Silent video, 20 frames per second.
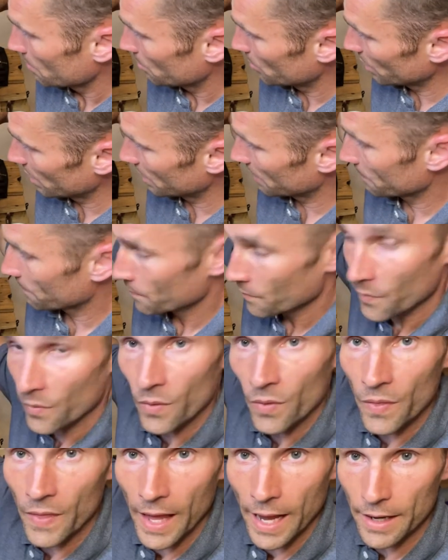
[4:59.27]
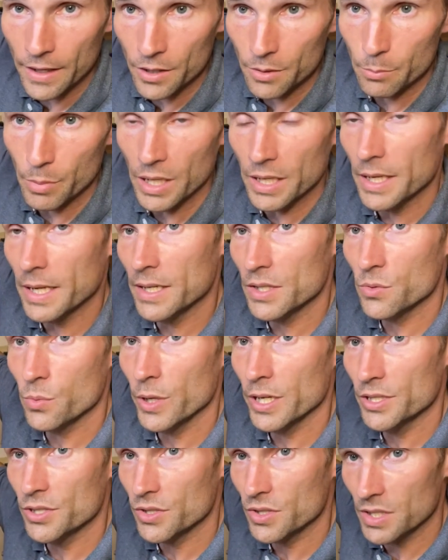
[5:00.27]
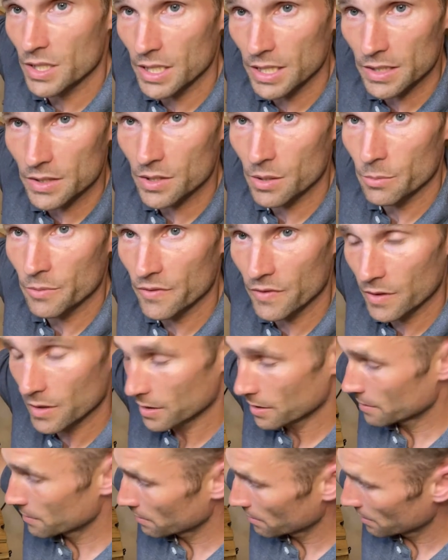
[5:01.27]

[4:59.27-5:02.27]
but that could be a nice way just to get some of the